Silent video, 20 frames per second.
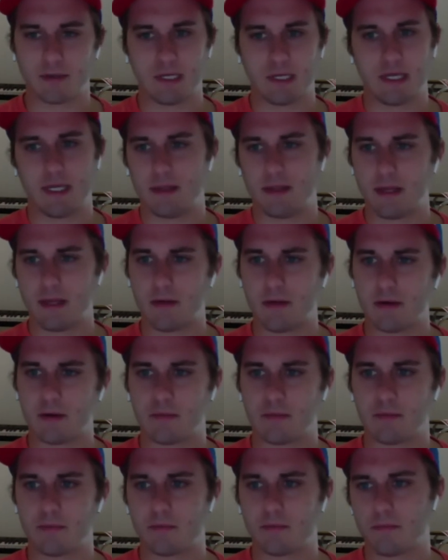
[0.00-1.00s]
So it, they look
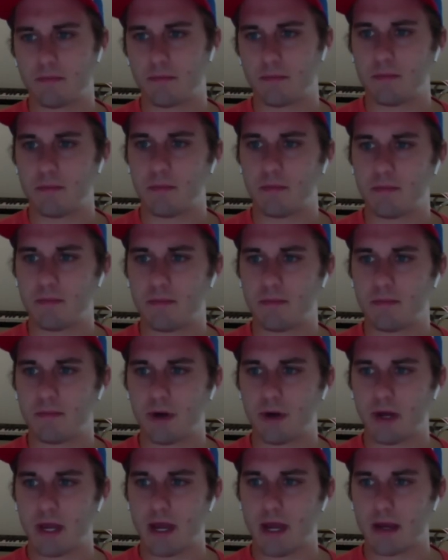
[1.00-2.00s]

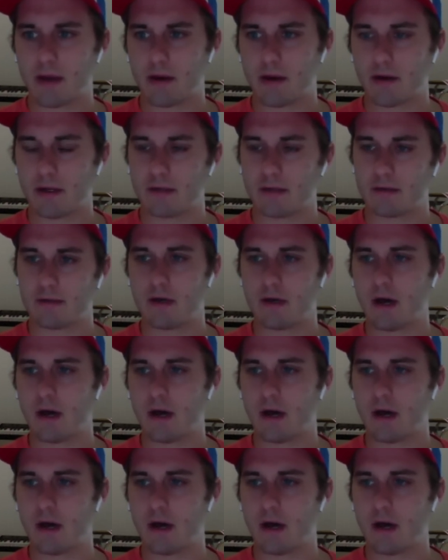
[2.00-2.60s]
pretty accurate.